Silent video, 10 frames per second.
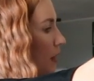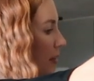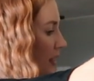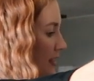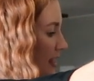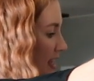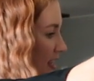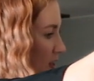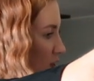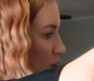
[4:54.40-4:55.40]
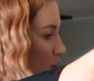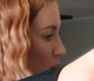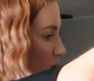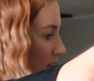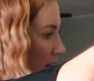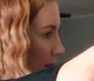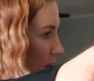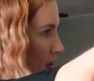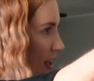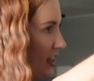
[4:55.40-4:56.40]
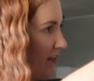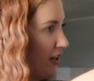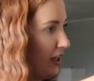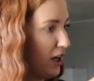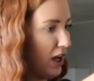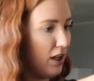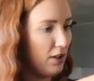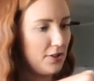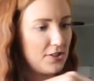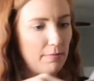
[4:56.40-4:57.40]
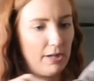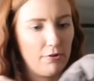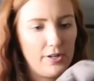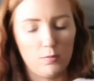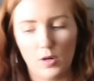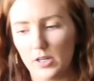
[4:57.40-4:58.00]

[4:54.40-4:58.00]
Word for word: because that is so similar, like even in color, to my green